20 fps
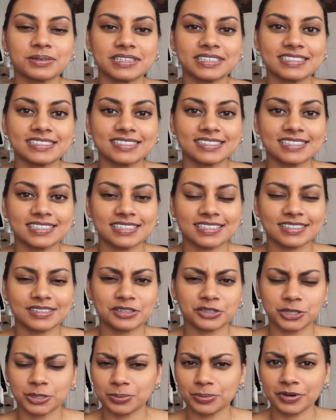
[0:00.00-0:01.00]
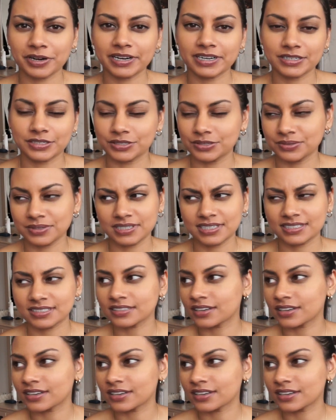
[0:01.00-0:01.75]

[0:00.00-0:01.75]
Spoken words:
one to incorporate into a